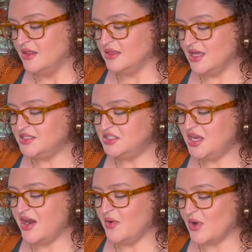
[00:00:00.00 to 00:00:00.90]

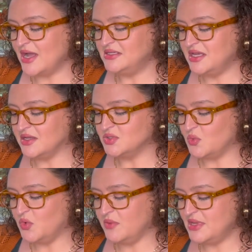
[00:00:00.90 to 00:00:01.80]
Legendary Whitetails
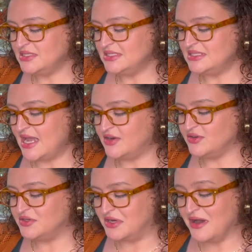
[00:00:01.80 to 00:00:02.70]
Women's
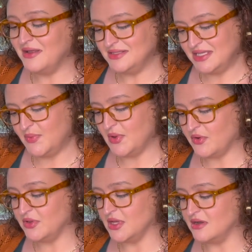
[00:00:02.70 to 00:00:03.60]
Standard
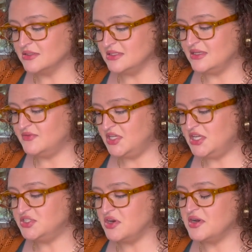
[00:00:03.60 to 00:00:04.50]
Non-Typical Long Sleeve
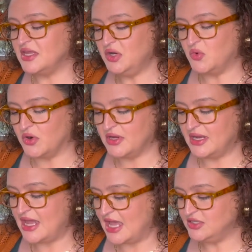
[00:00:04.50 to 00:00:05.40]
T-Shirt in
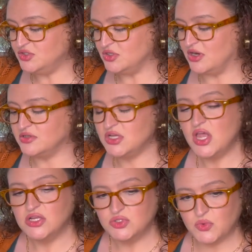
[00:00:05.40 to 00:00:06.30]
Orchid Extra Large,
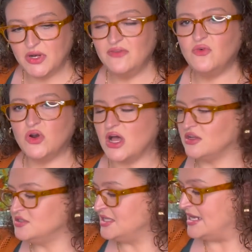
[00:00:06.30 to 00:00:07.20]

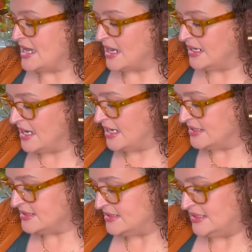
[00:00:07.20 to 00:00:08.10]

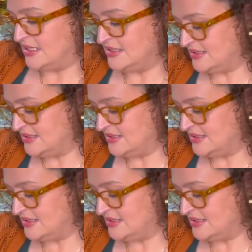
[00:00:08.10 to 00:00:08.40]
$24.99.